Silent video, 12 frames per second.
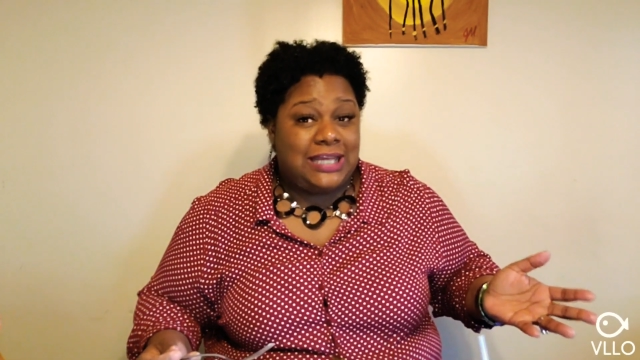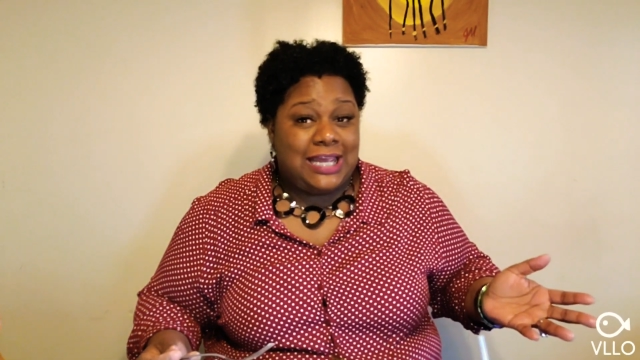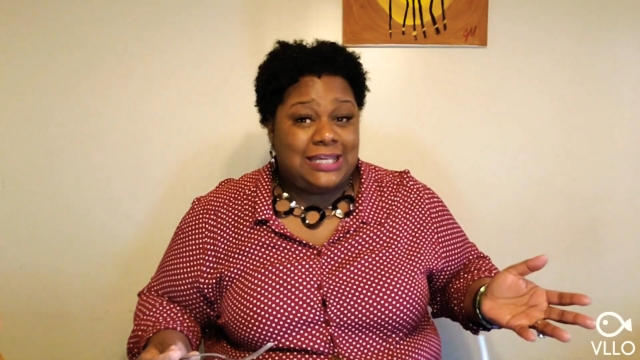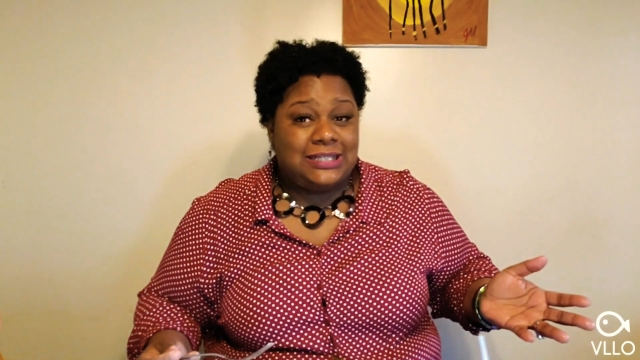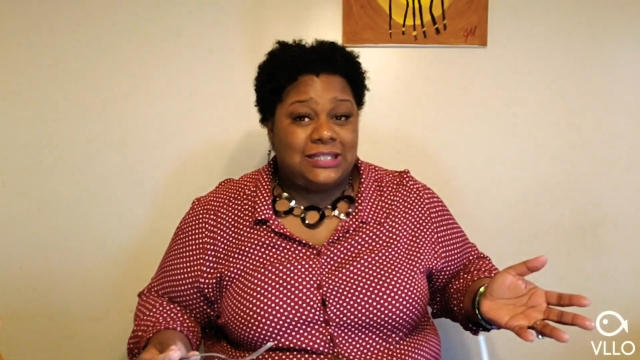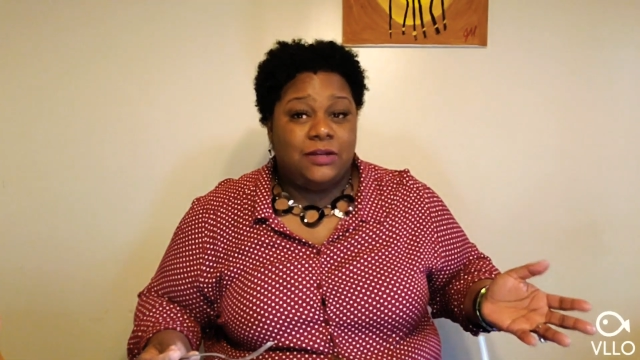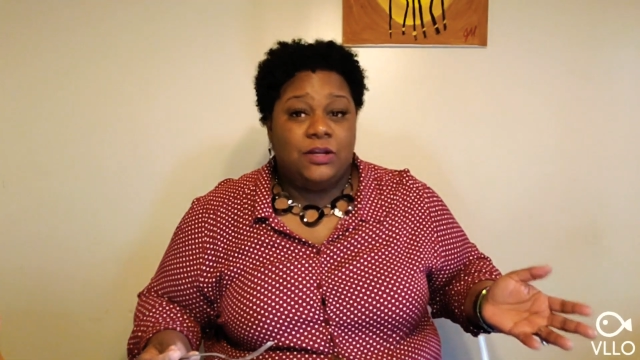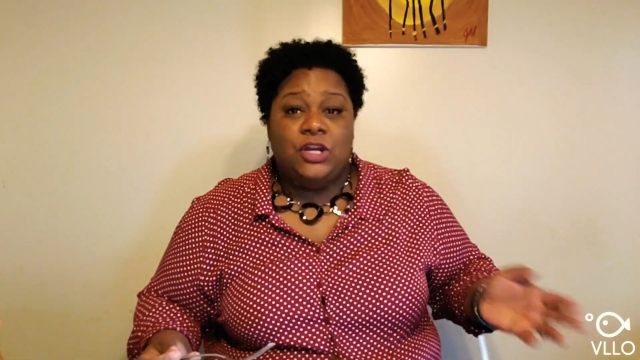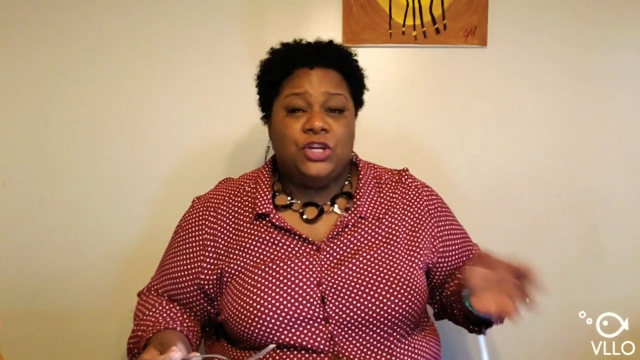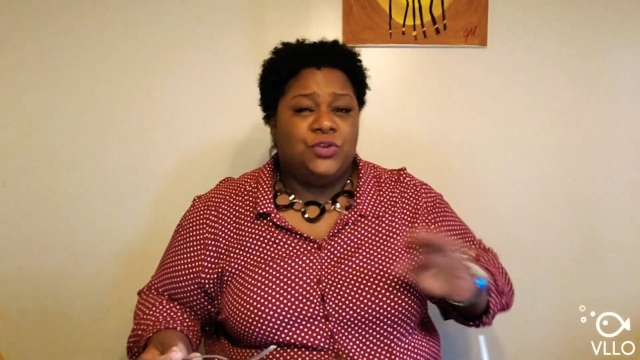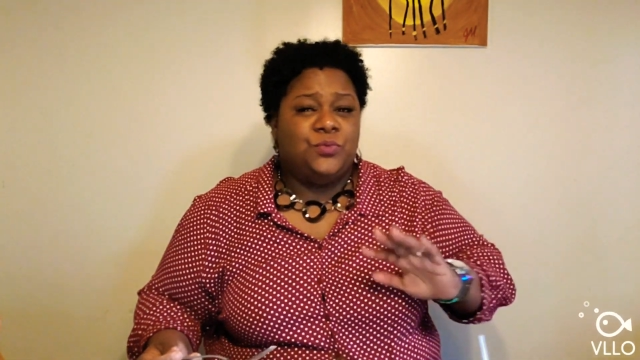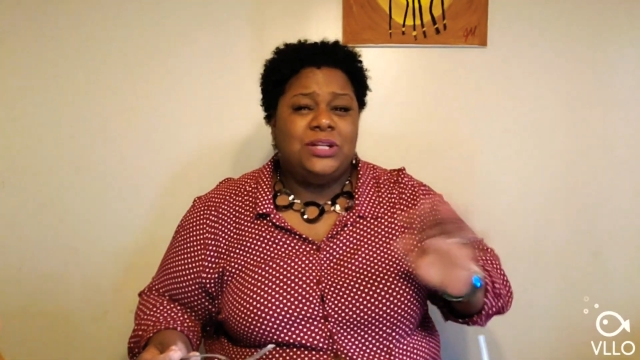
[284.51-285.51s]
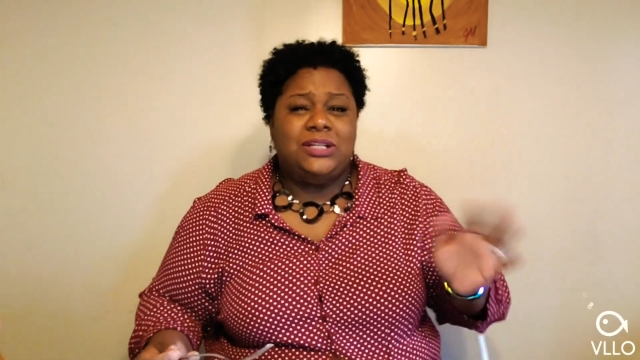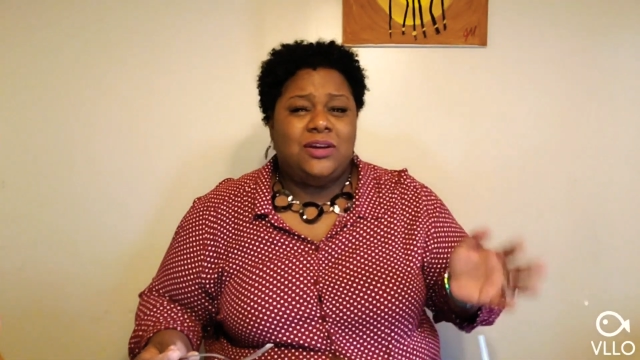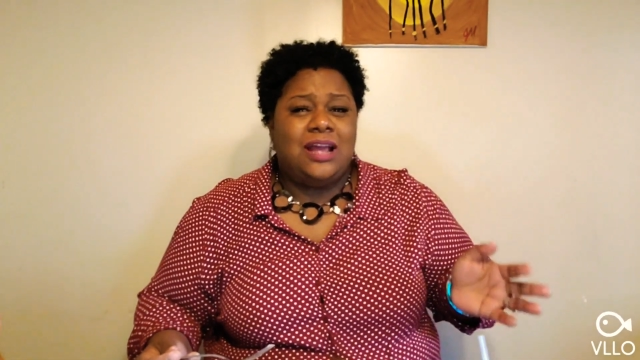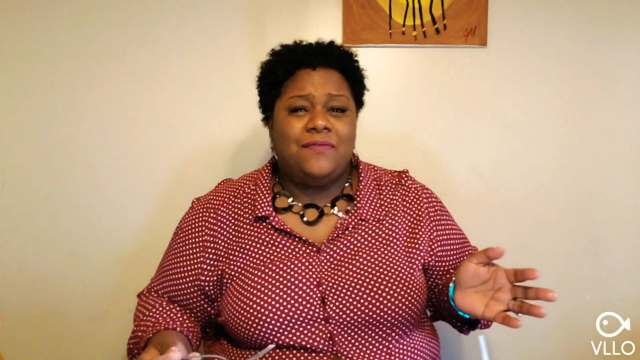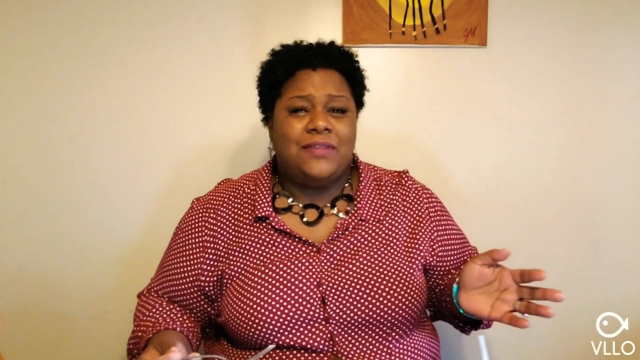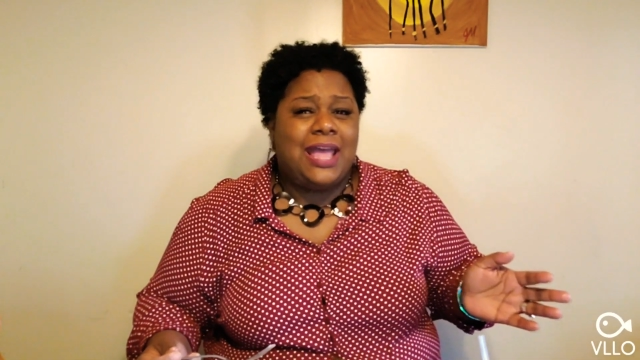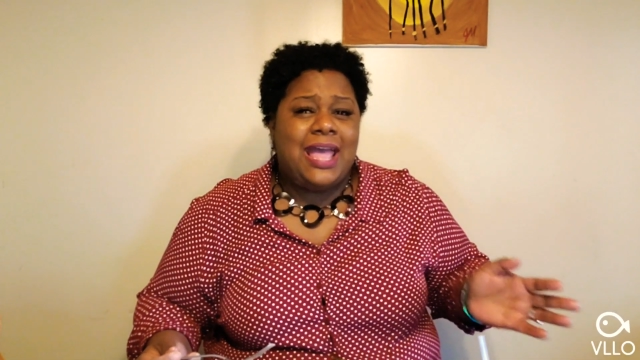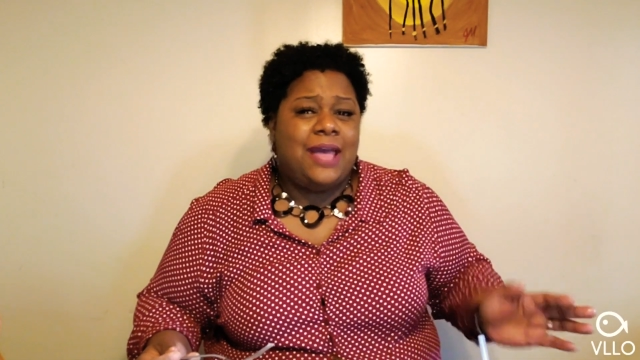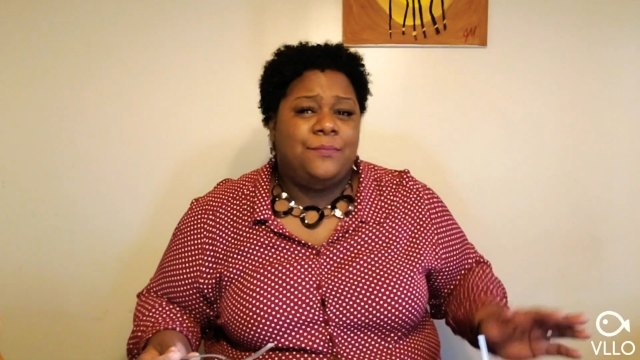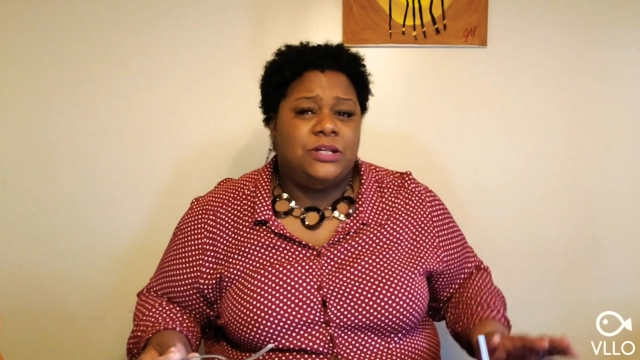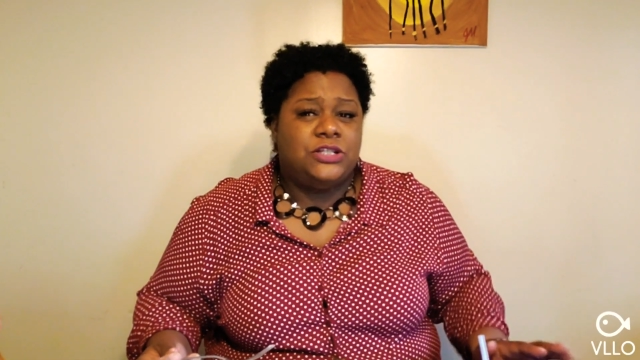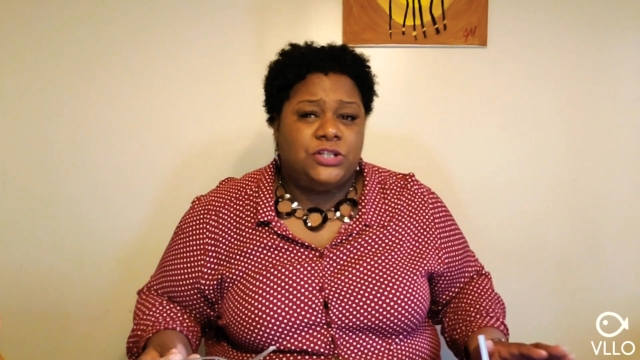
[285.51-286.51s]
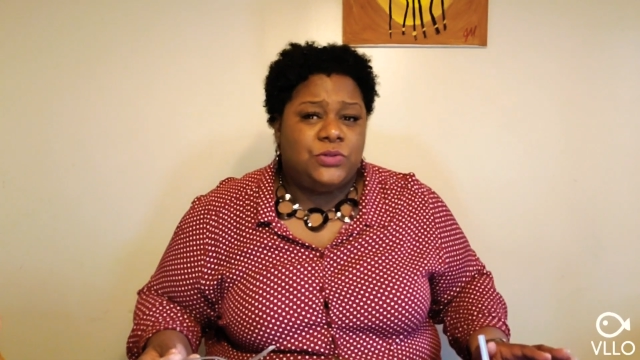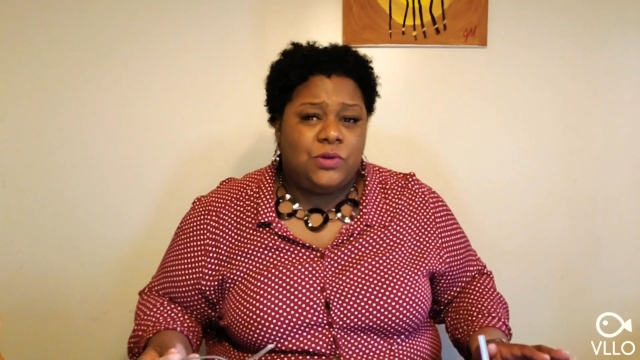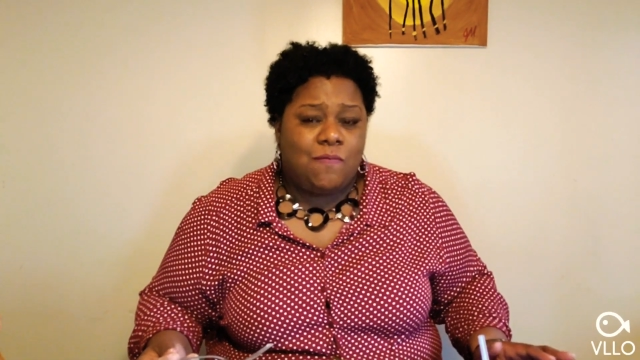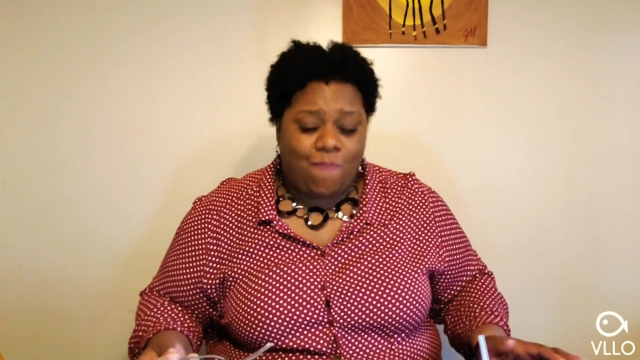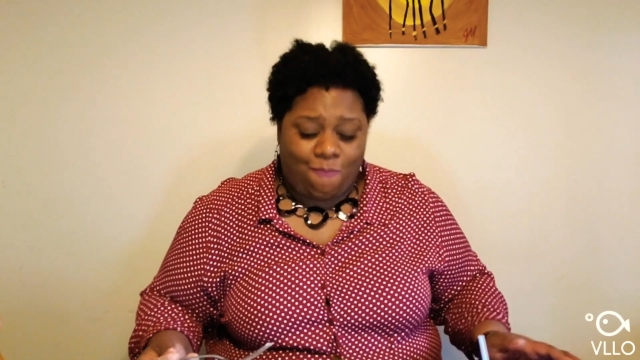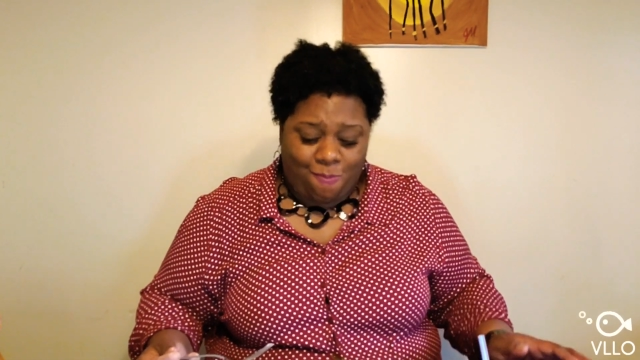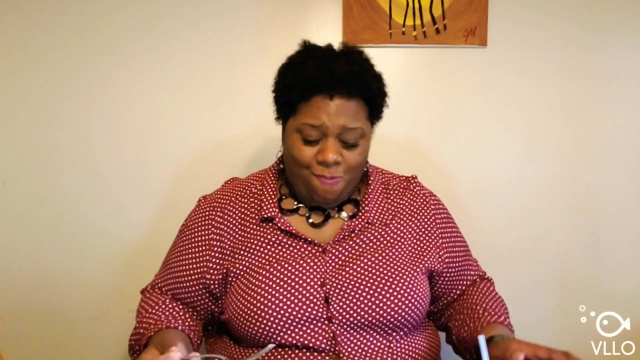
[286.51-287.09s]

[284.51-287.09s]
taste, you really don't have to add much to it.